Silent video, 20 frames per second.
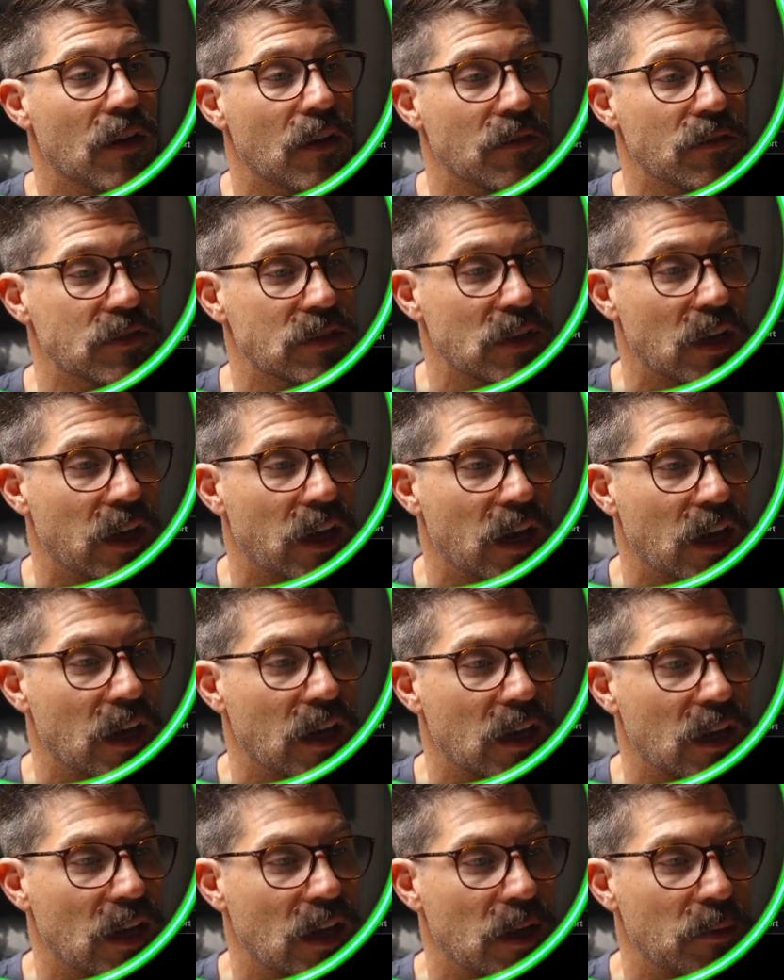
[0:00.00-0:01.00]
I was
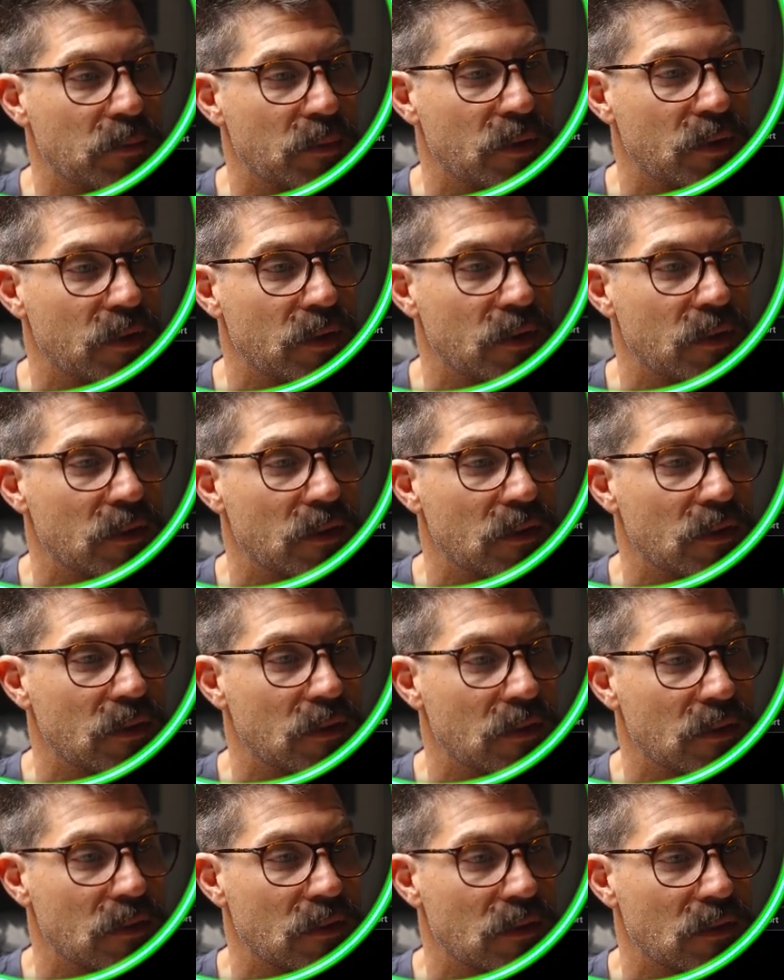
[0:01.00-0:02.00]
eyeing up,
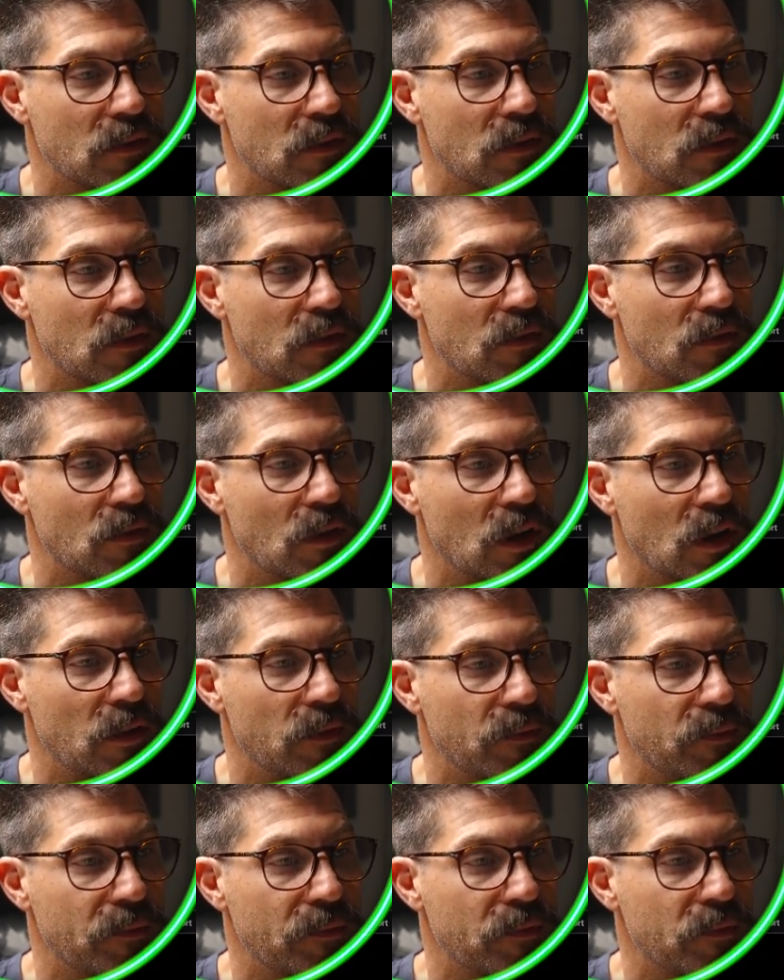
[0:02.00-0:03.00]

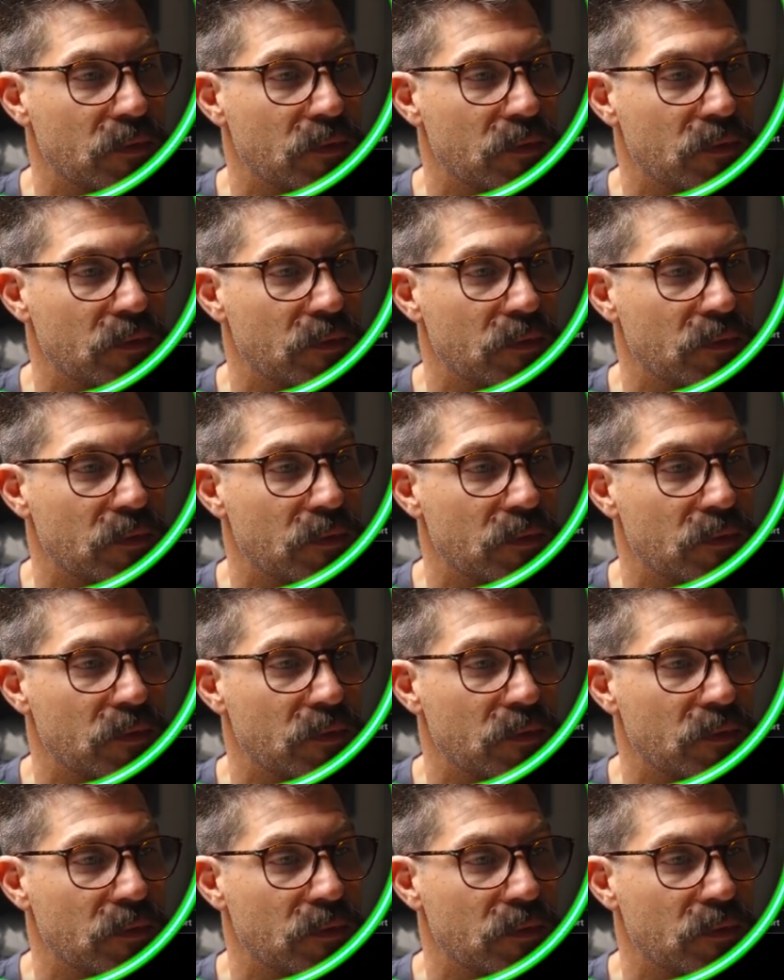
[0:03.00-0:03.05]
well,